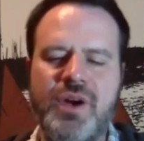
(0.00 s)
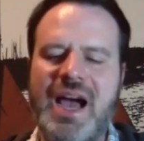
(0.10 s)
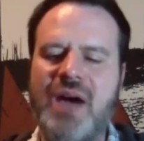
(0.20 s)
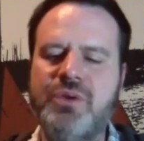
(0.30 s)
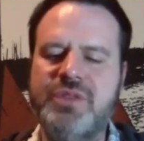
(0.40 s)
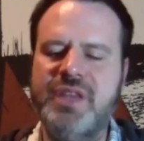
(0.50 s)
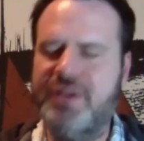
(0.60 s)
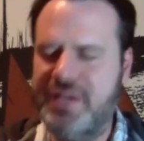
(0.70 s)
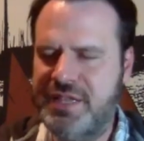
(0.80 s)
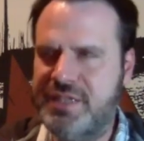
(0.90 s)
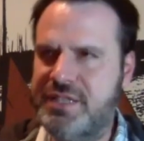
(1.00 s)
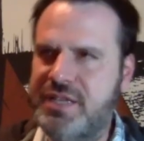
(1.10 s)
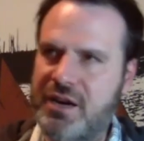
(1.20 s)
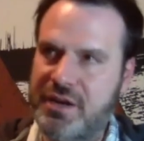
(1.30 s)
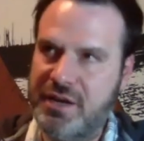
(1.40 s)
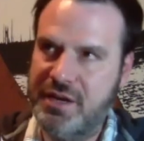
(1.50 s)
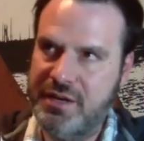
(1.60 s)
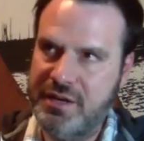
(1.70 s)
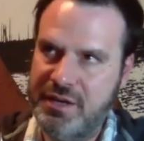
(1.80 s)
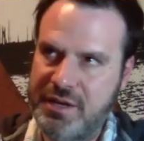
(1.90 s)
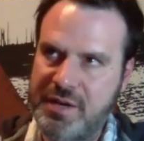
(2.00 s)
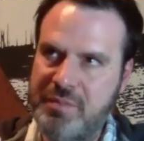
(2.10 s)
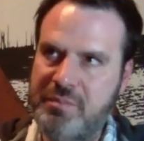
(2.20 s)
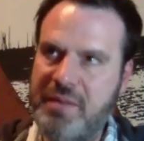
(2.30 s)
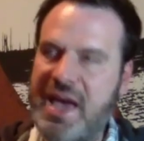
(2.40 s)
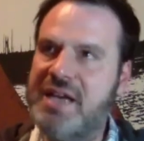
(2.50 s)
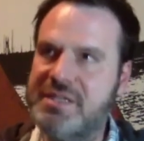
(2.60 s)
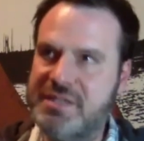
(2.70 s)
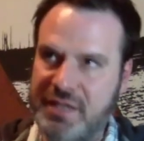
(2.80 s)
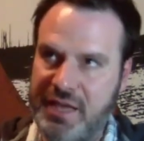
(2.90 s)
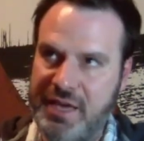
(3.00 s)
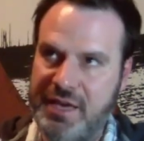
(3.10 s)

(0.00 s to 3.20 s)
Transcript: out there in the dark, past the lake,